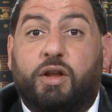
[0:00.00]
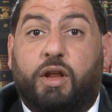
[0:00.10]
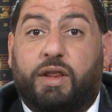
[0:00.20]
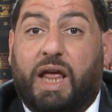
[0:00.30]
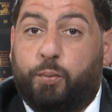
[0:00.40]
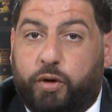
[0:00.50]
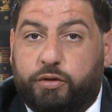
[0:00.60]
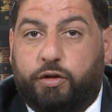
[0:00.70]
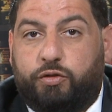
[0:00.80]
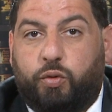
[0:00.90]
And that
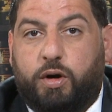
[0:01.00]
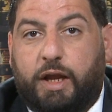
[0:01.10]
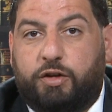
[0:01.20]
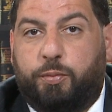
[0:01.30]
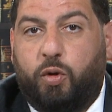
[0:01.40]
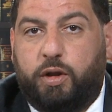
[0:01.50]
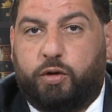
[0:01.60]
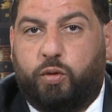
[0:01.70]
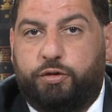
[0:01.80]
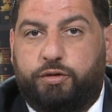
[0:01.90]
brings us to our next
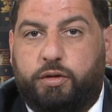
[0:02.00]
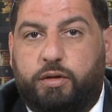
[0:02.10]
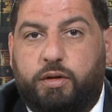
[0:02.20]
polling question.